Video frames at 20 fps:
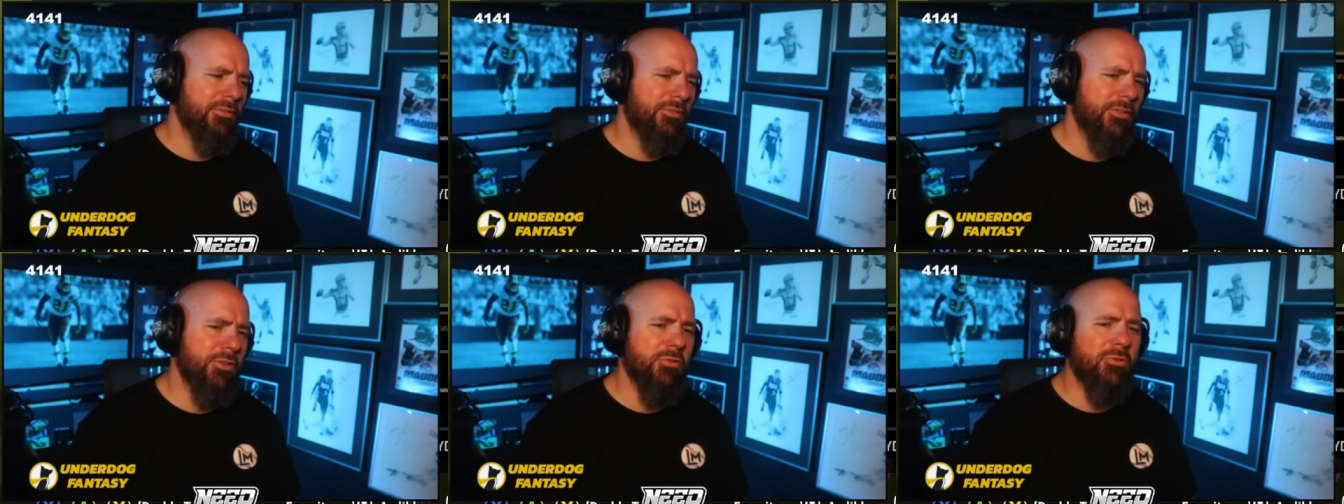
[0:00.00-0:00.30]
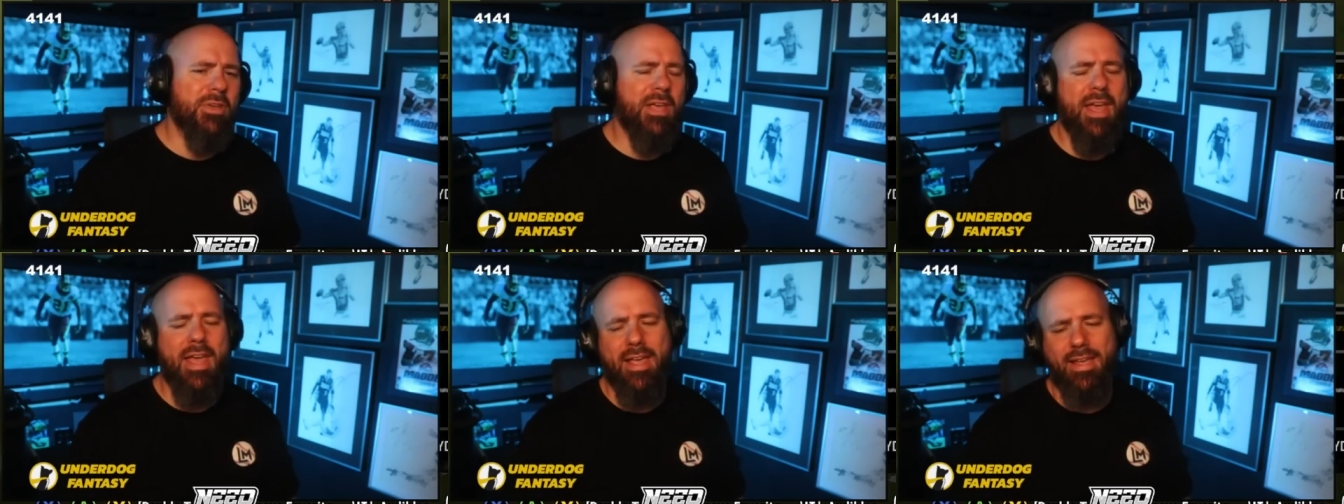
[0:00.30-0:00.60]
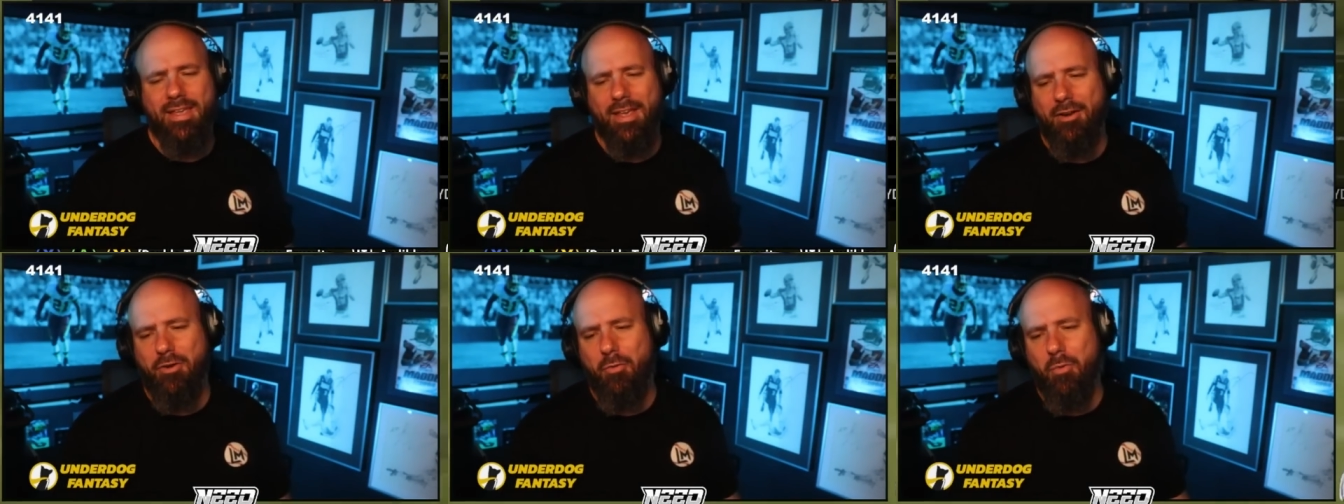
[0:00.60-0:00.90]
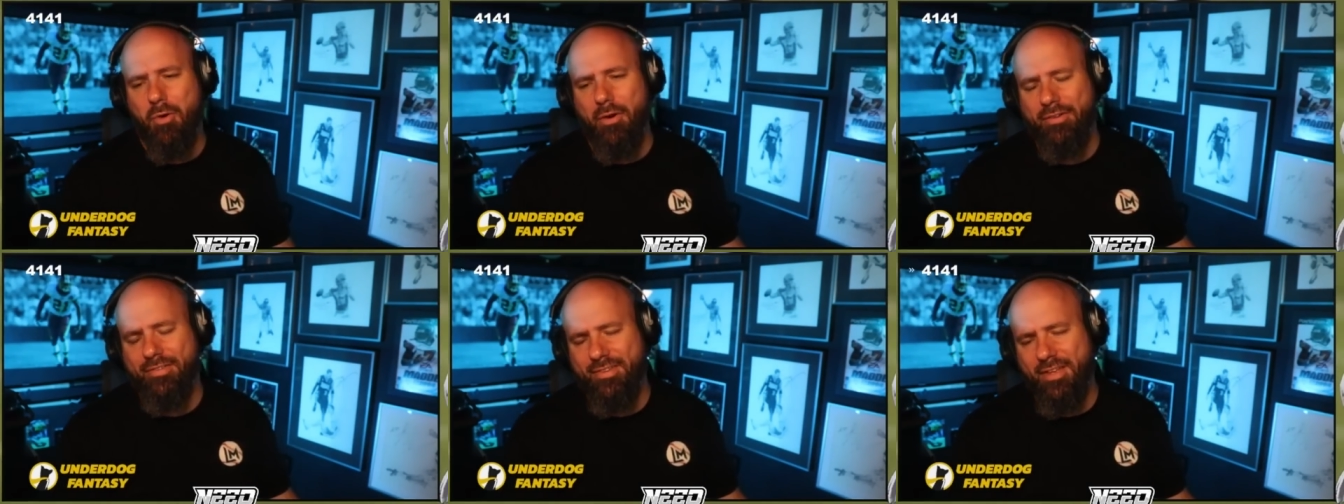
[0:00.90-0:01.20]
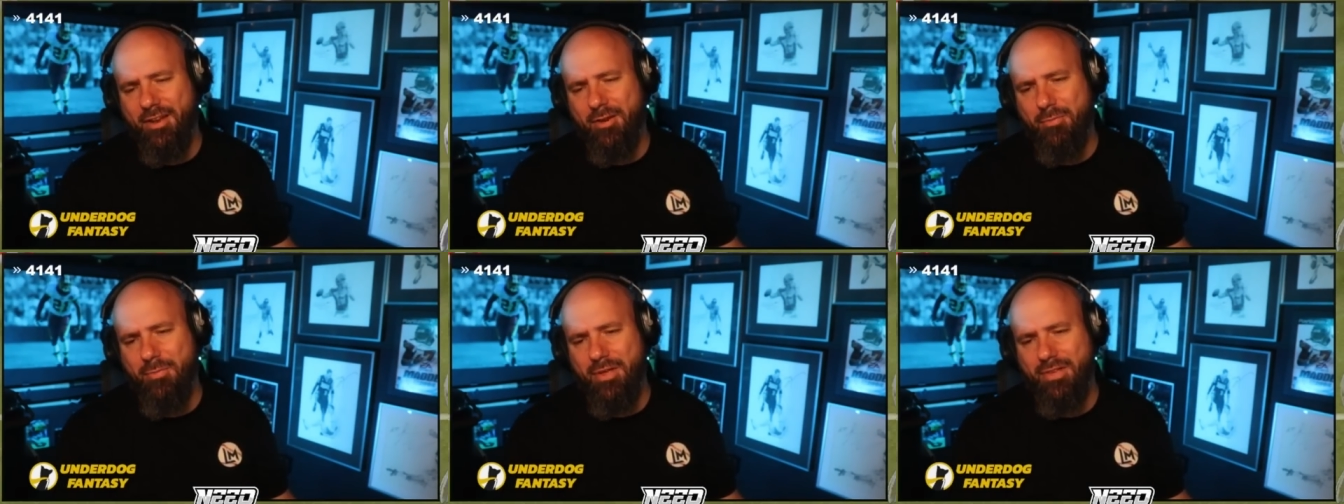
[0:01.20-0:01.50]
You can't get a worse
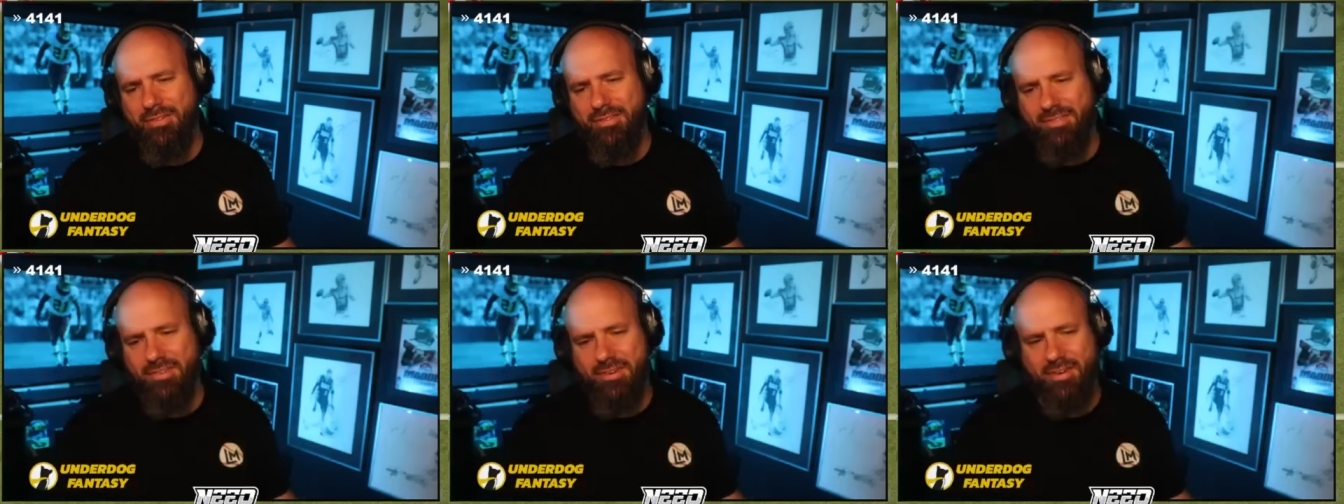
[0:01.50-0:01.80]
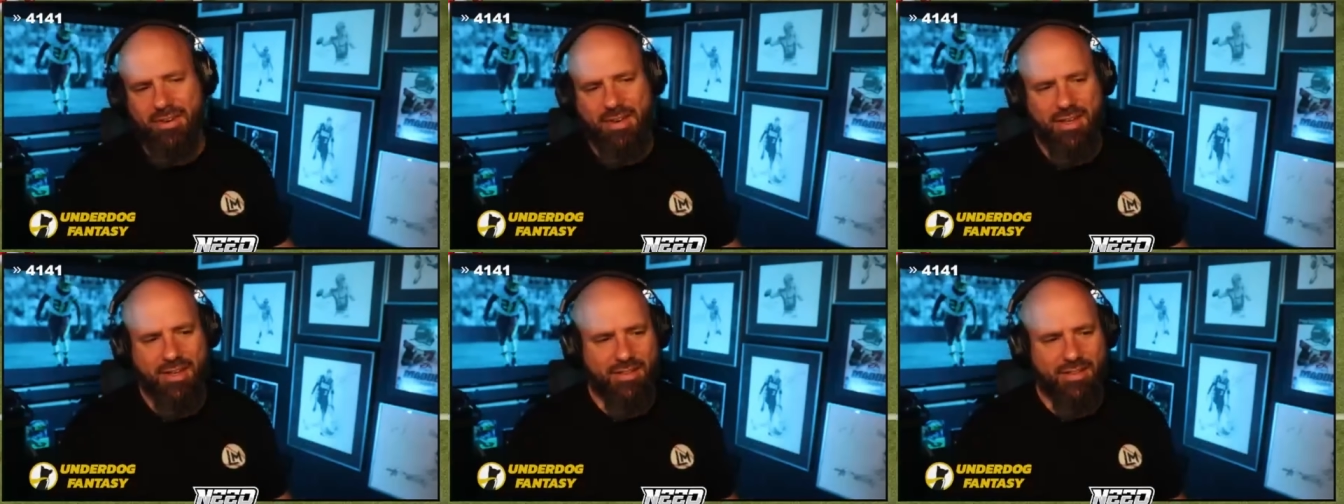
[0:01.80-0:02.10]
animation than that,